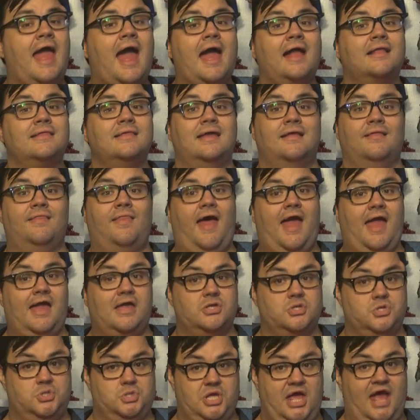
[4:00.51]
acting
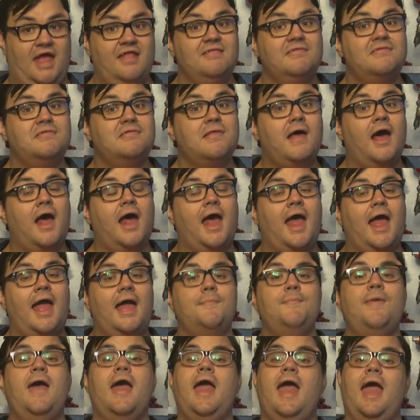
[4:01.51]
like Jen's
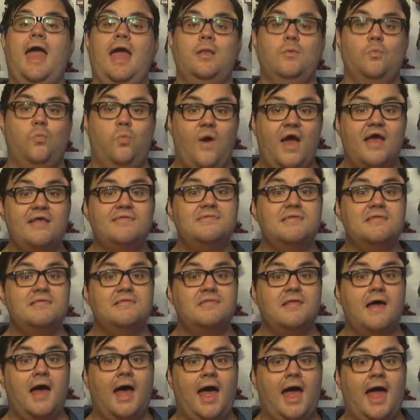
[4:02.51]
time and
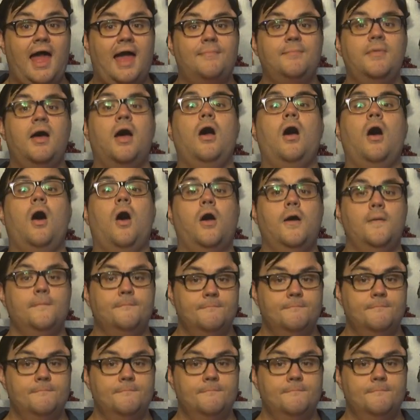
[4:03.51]
Wes's time are